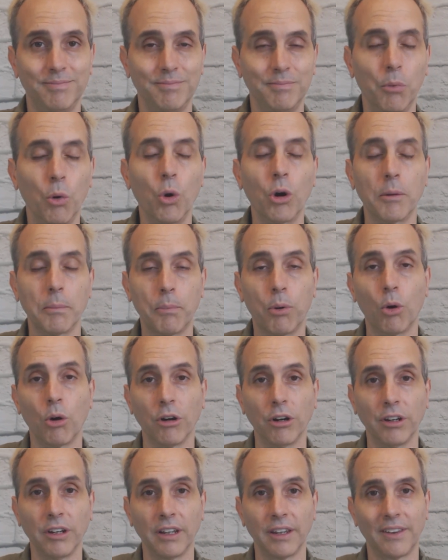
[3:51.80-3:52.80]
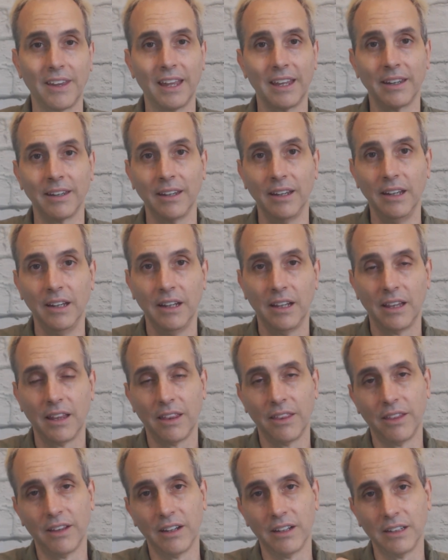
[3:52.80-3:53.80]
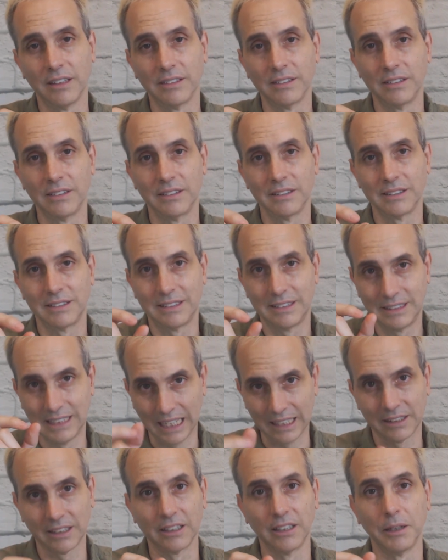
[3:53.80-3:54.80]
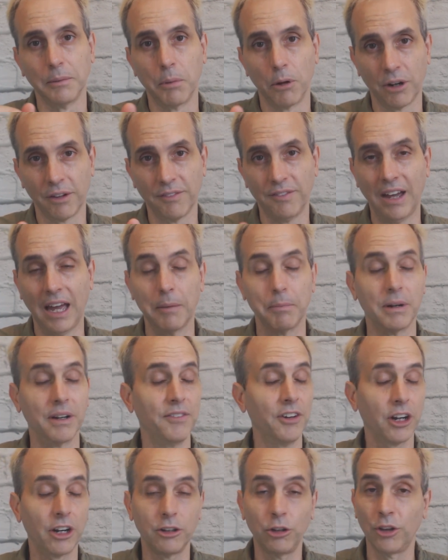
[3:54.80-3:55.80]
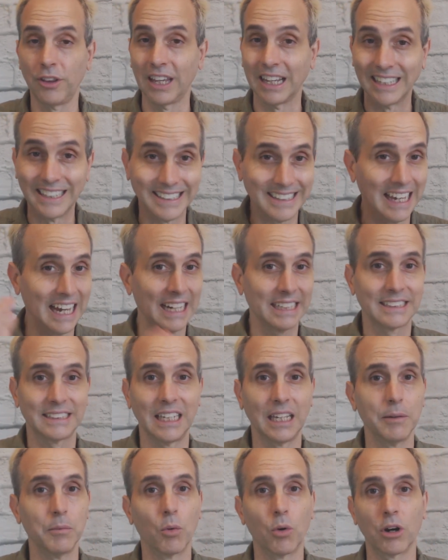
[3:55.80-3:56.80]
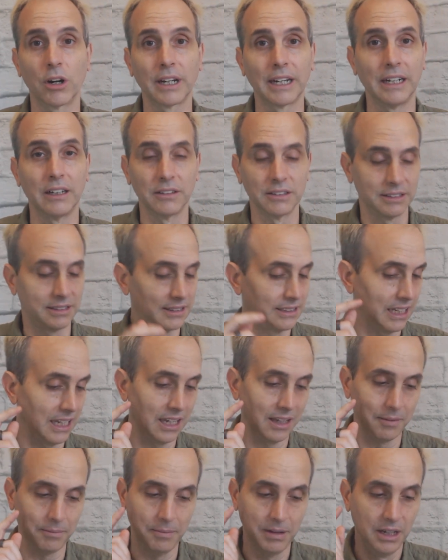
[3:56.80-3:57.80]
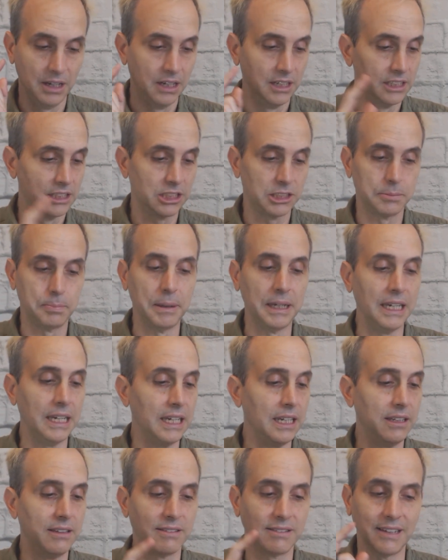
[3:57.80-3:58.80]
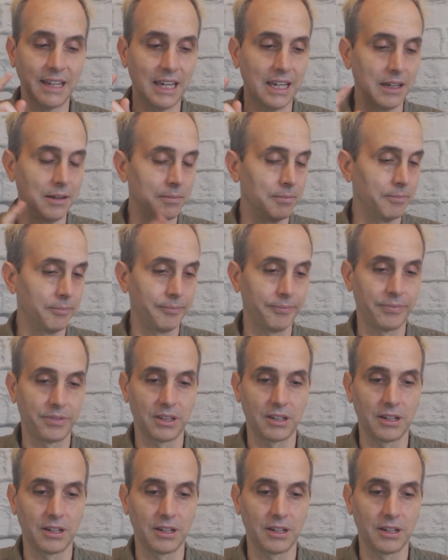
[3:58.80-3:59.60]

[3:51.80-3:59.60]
more important than the technically burning fat. But if you're going to do the exact same workout, same speed, same